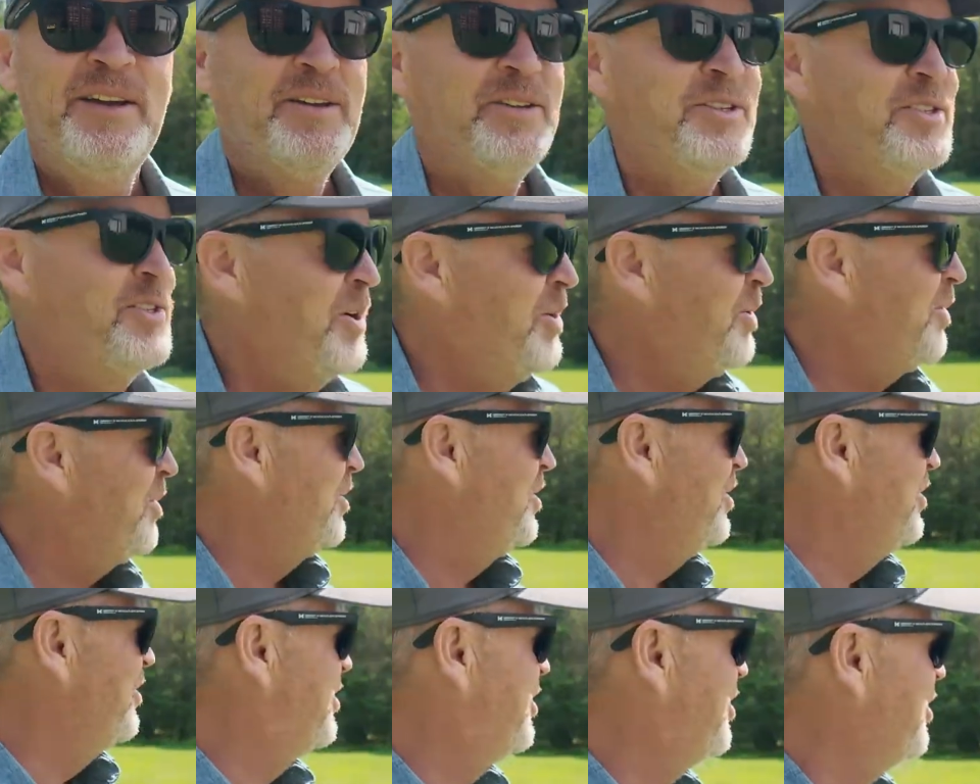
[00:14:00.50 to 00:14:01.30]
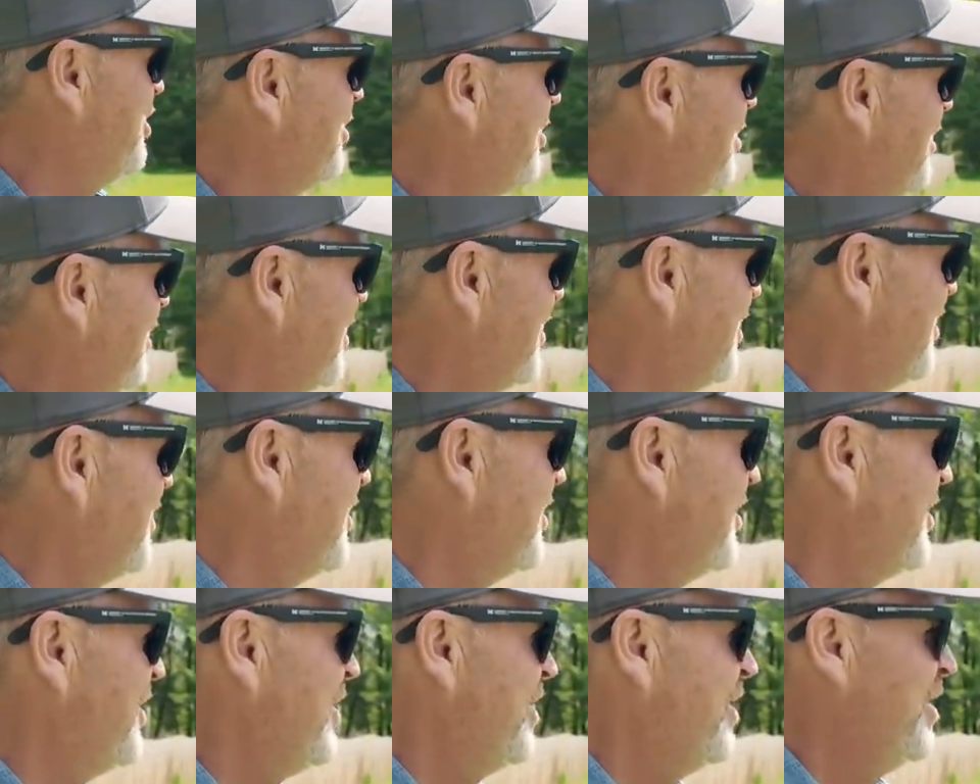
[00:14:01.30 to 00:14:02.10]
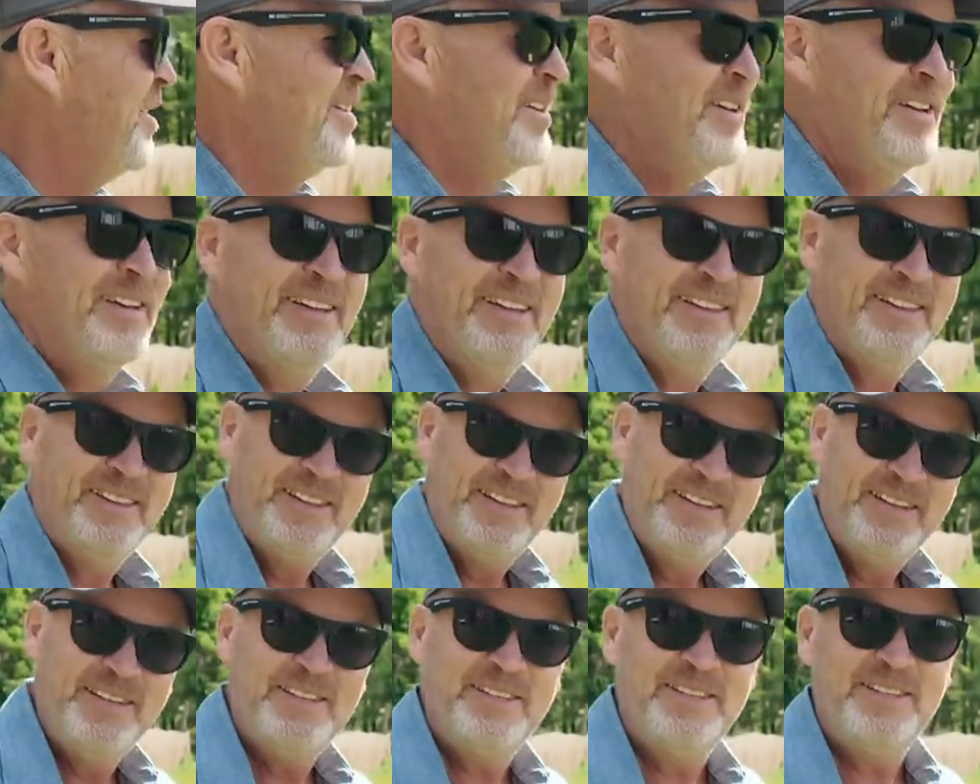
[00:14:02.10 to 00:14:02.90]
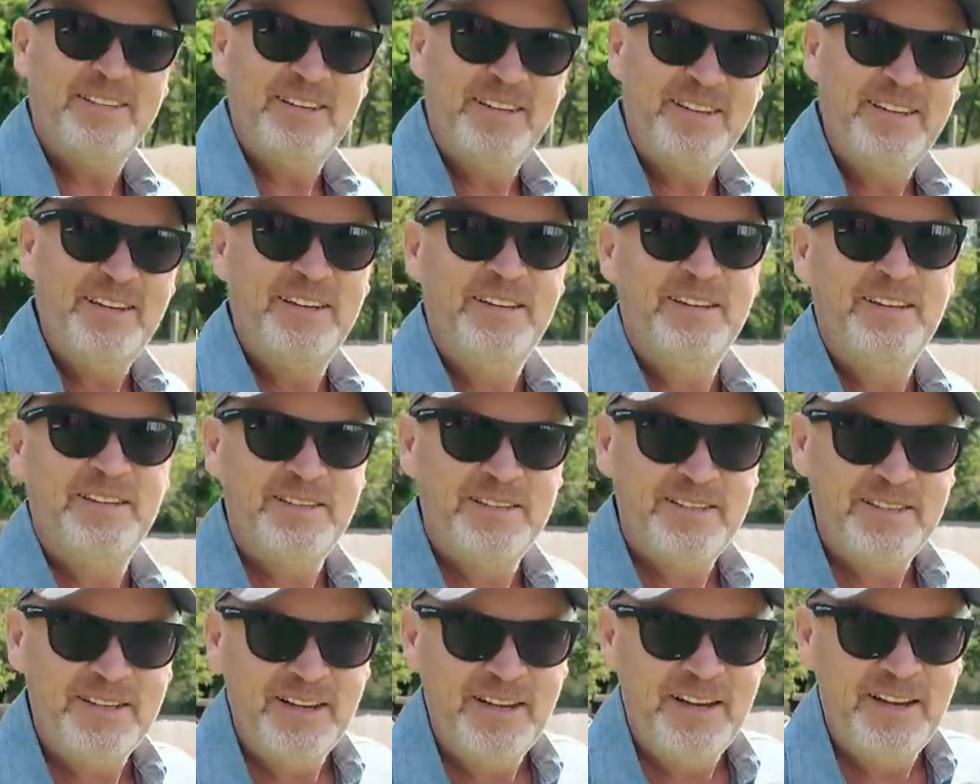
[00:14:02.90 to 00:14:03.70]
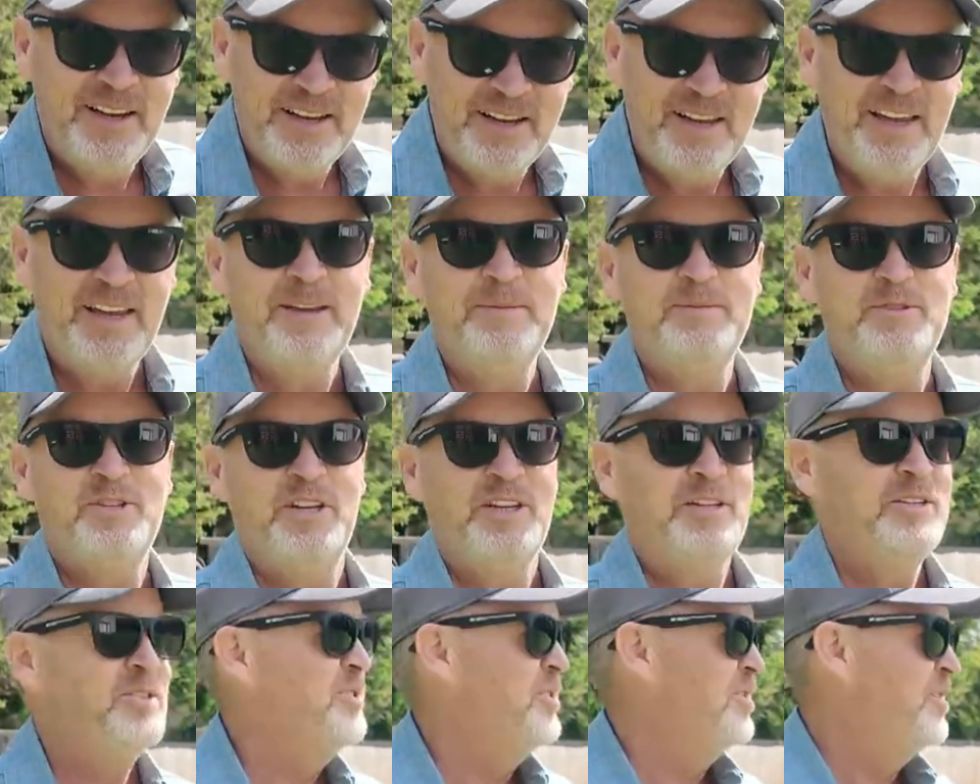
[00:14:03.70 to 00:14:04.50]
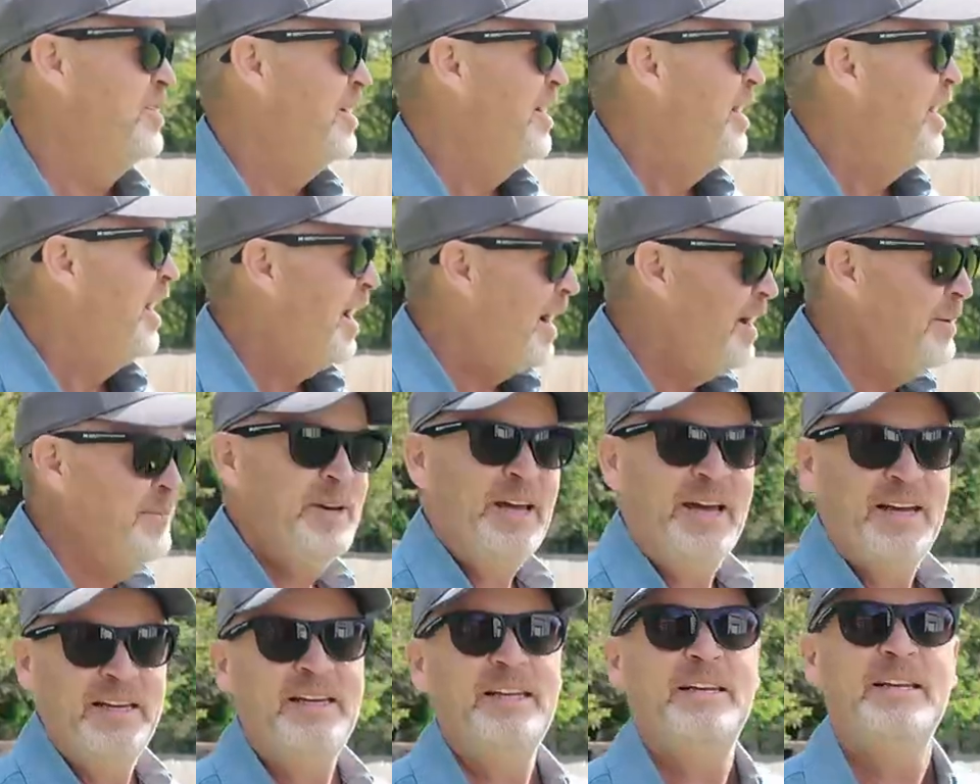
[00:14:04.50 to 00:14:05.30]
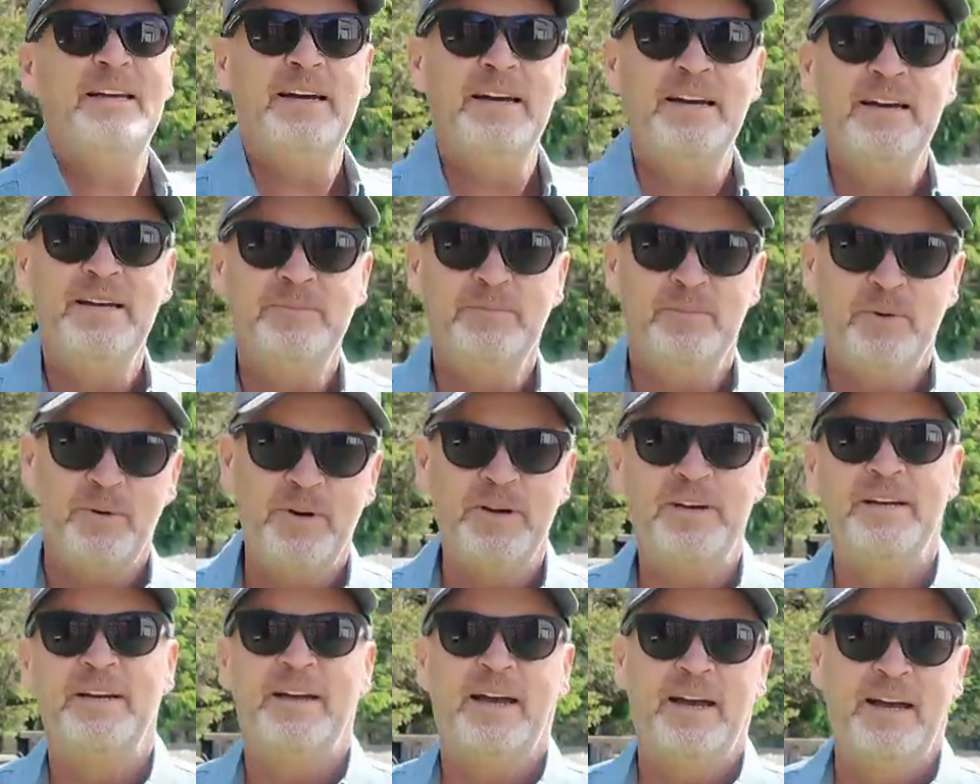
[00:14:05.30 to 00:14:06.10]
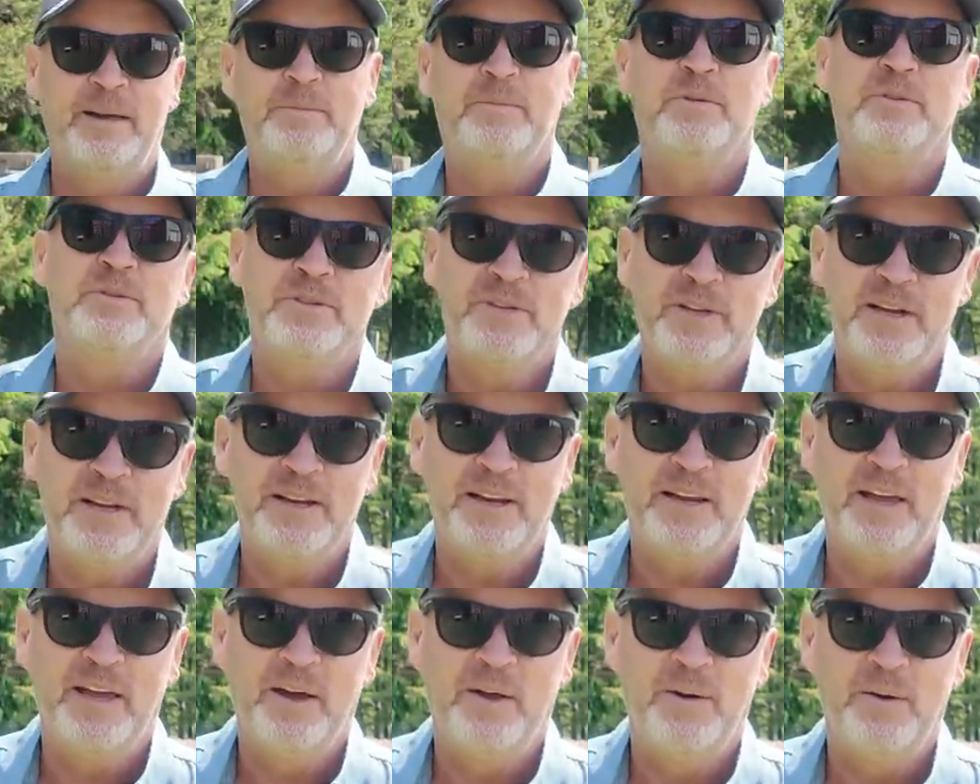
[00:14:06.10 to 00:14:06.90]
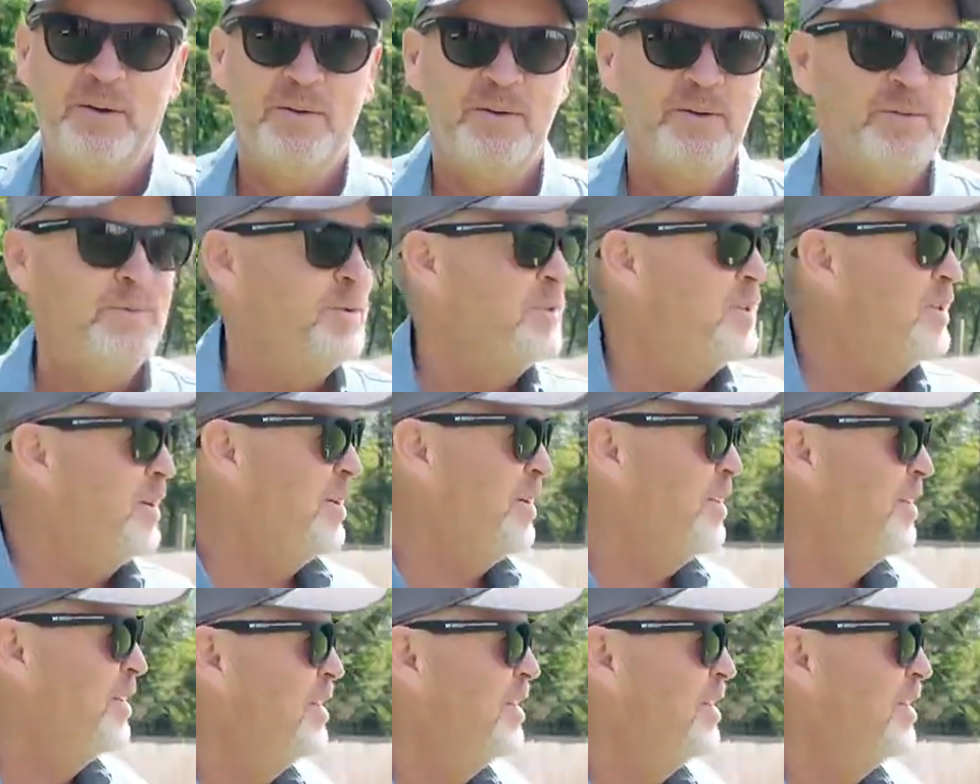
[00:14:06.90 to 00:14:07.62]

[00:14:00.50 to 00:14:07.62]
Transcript: So, YouTubers, this is a game changer. I'm 99.9% now with all